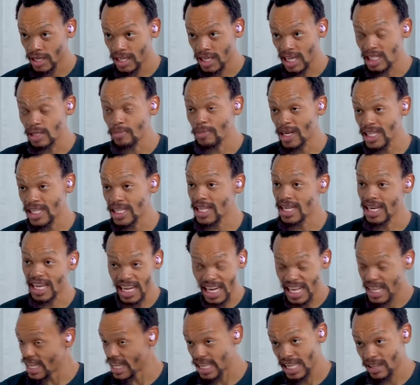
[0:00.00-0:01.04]
that's better than
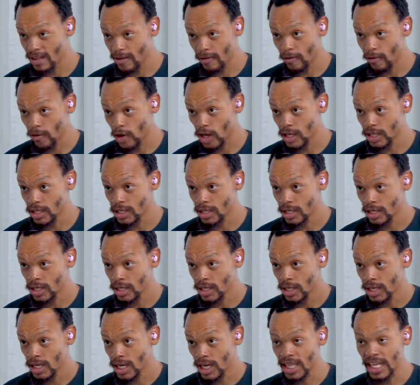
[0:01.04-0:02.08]
anything that they've got
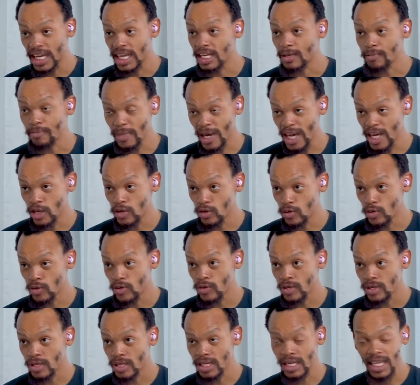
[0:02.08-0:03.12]
and they can pay you
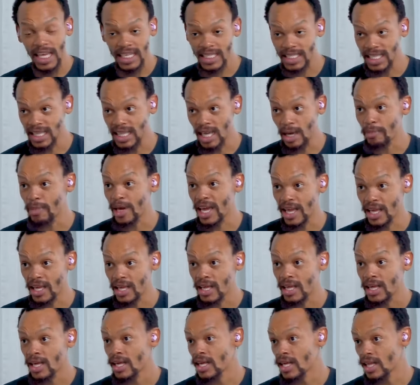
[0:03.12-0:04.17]
less than they pay
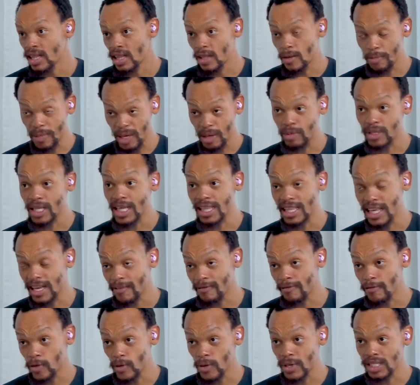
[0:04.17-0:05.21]
the people that they
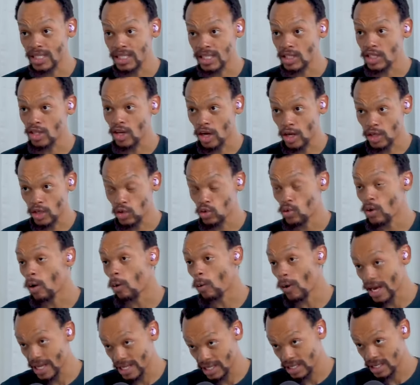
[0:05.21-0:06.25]
view as stars who are
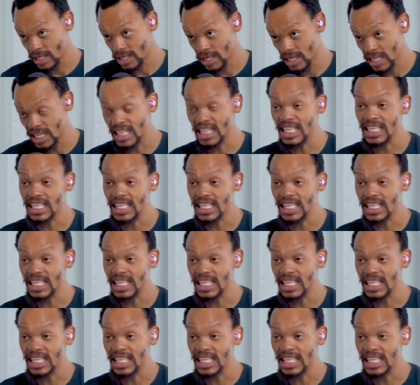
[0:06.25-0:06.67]
white mm.